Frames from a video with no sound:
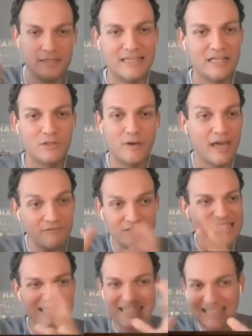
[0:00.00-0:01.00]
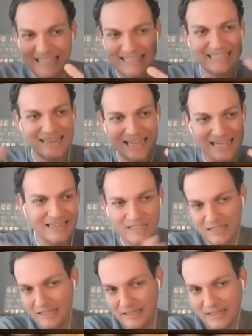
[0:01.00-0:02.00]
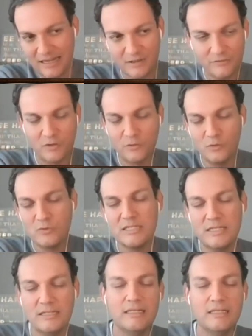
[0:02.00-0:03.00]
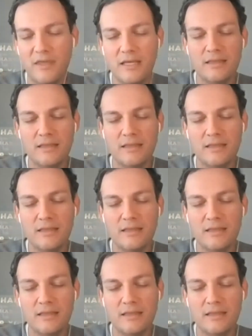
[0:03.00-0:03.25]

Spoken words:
that you haven't seen the daily kind of a routine thing.